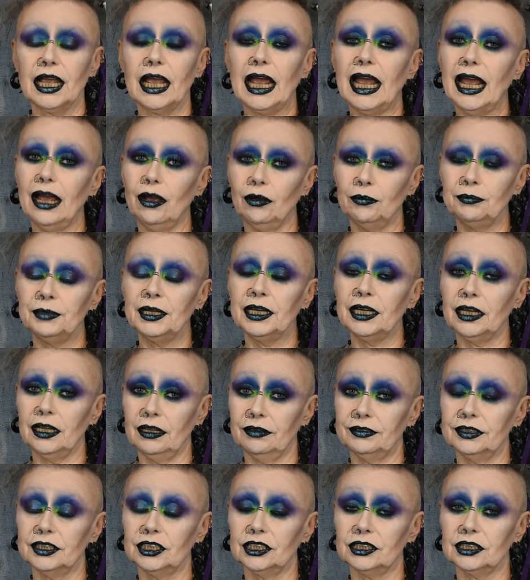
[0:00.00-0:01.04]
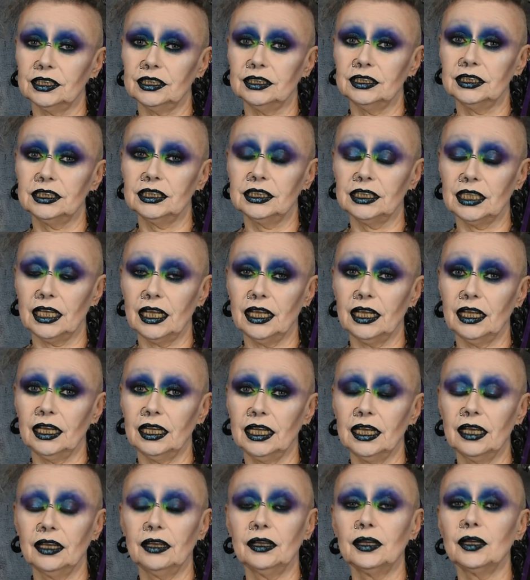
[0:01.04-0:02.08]
how many of us can
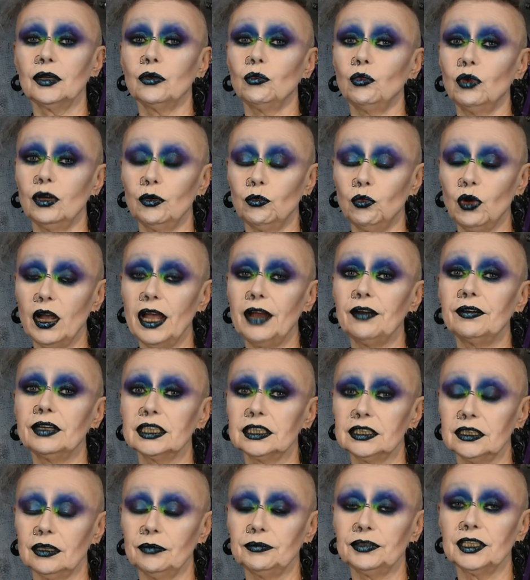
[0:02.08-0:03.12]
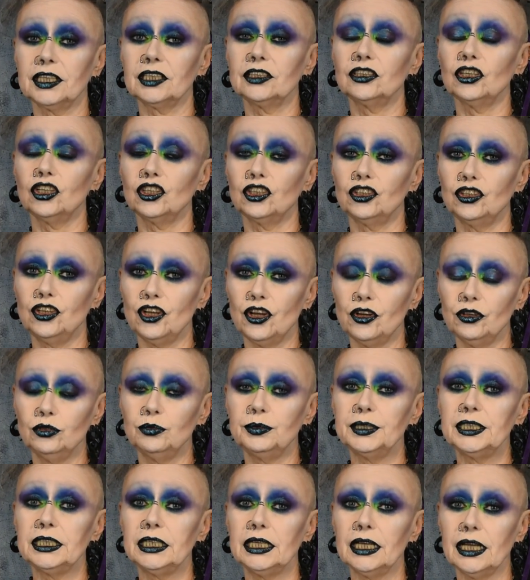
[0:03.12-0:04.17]
say we're wearing something that
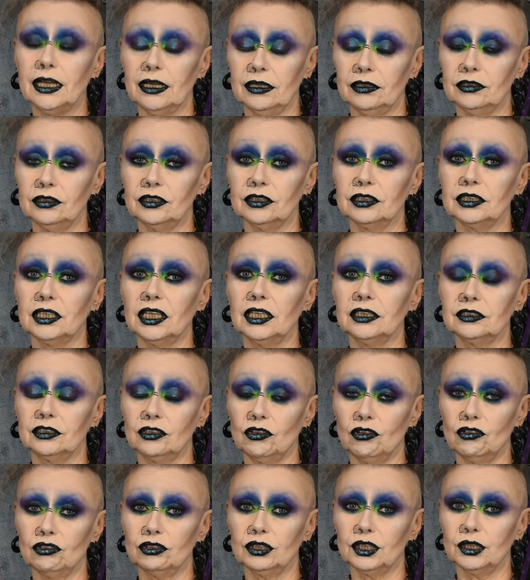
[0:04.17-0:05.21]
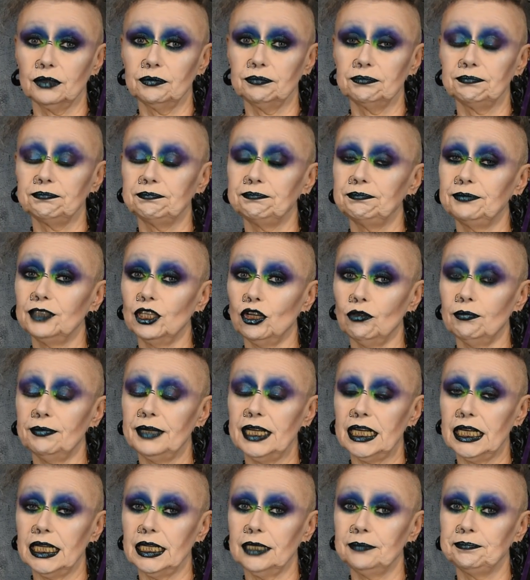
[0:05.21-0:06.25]
nobody else has got? Not
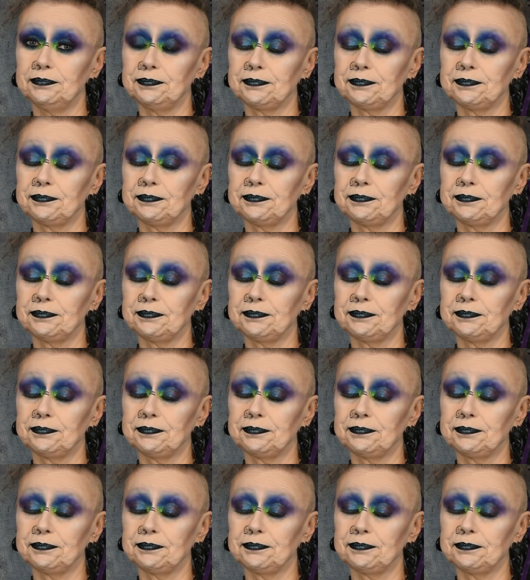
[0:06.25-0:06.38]
many.